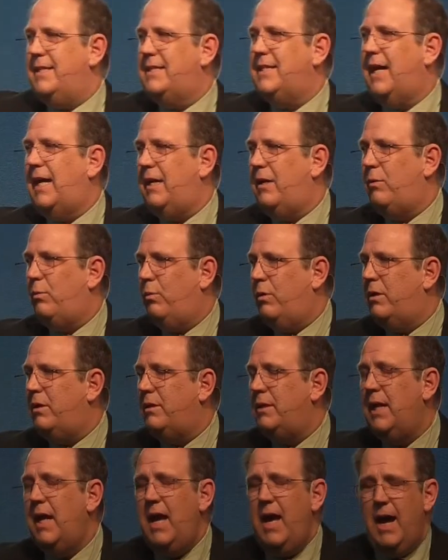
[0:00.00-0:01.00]
the entire
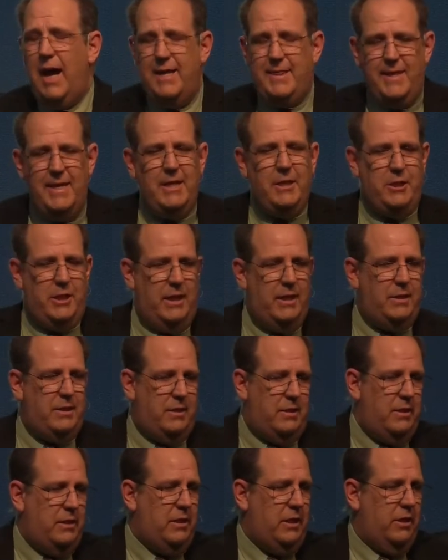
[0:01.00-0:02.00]
world. I think
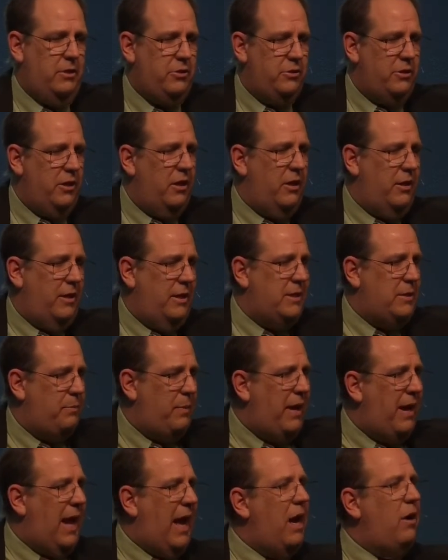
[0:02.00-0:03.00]
Jesus' concern is
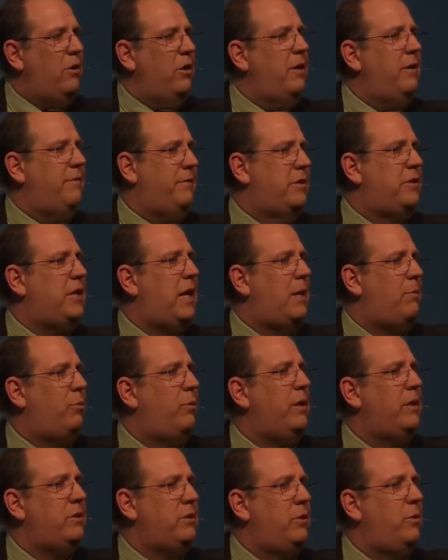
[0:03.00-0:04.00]
about how good of a job
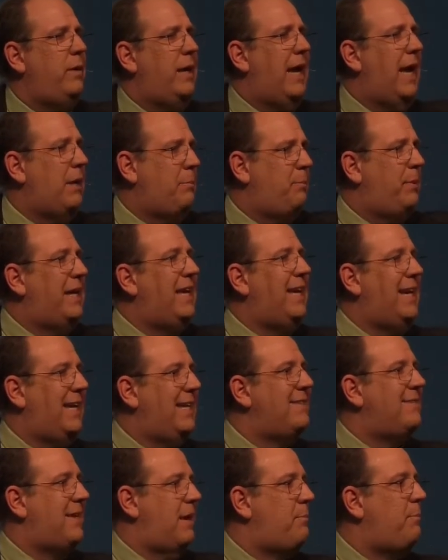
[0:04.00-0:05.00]
we're doing at being
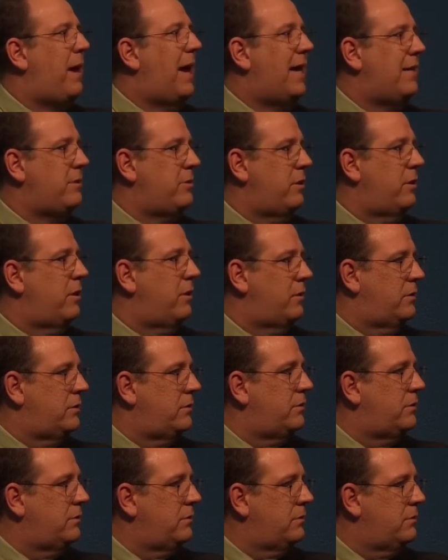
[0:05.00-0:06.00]
his
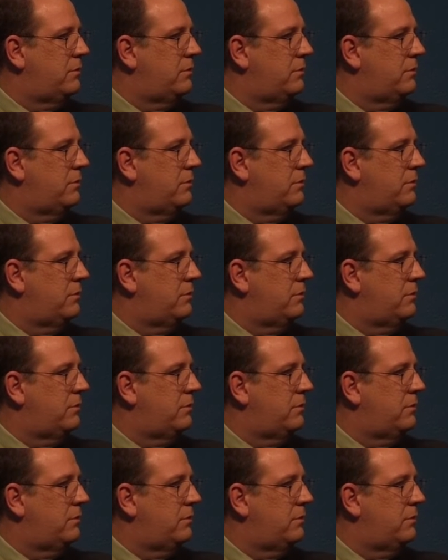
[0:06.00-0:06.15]
ambassadors.